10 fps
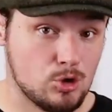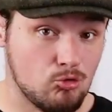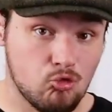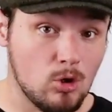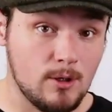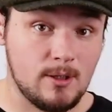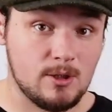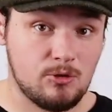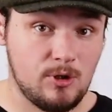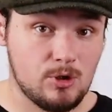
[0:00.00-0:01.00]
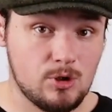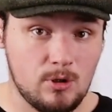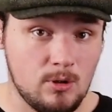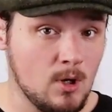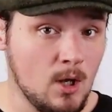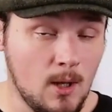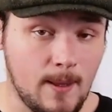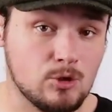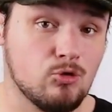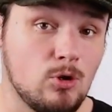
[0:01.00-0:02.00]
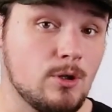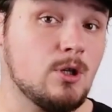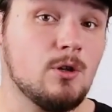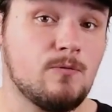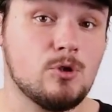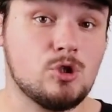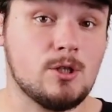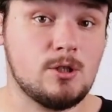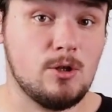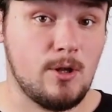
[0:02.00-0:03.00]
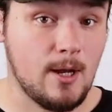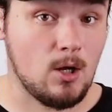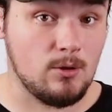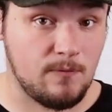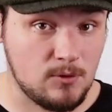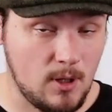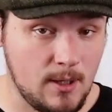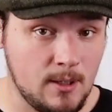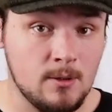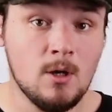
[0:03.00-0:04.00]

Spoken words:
is a really nice feature. That's really good for adjusting the neck on the fly.